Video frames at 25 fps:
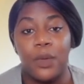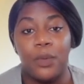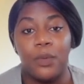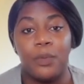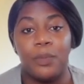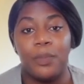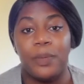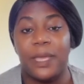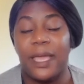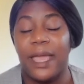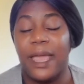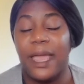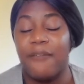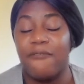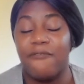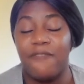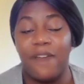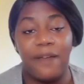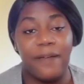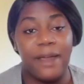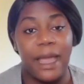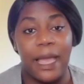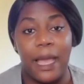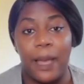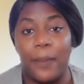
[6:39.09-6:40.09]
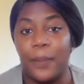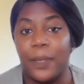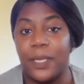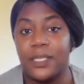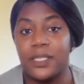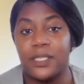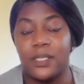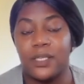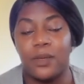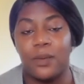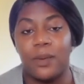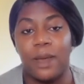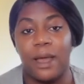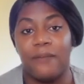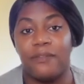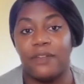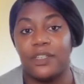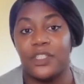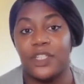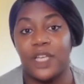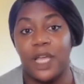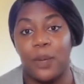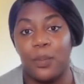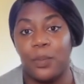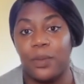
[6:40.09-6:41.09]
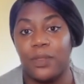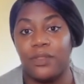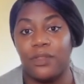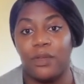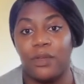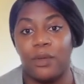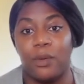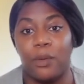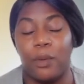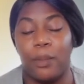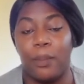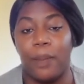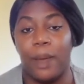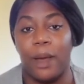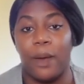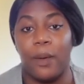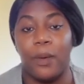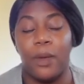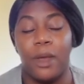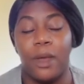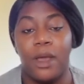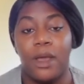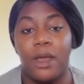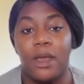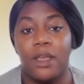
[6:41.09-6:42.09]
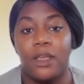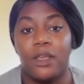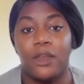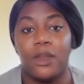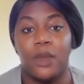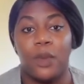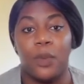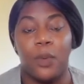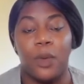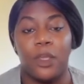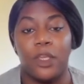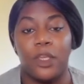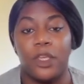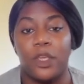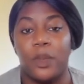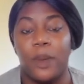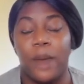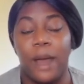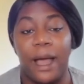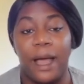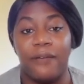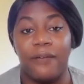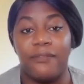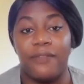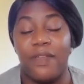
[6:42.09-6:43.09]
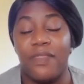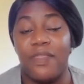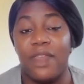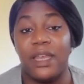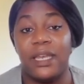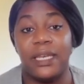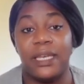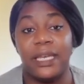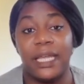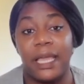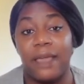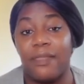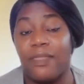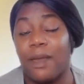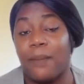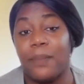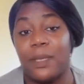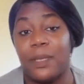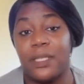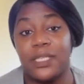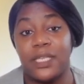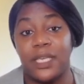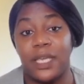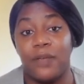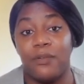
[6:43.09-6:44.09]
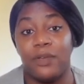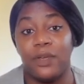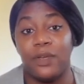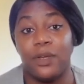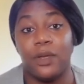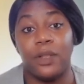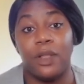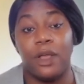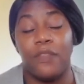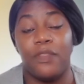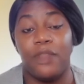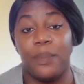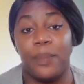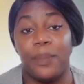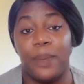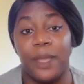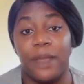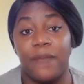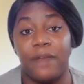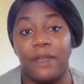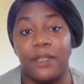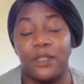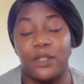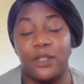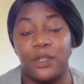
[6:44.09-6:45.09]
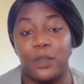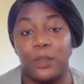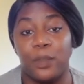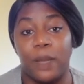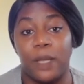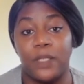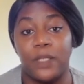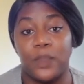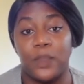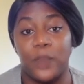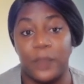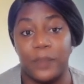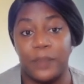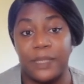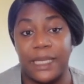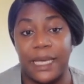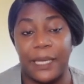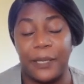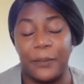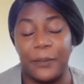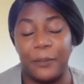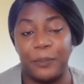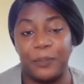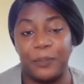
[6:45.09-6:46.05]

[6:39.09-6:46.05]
We'll be very happy to have a chat with you about, what you have, and then link that material on the Peering Toolbox website.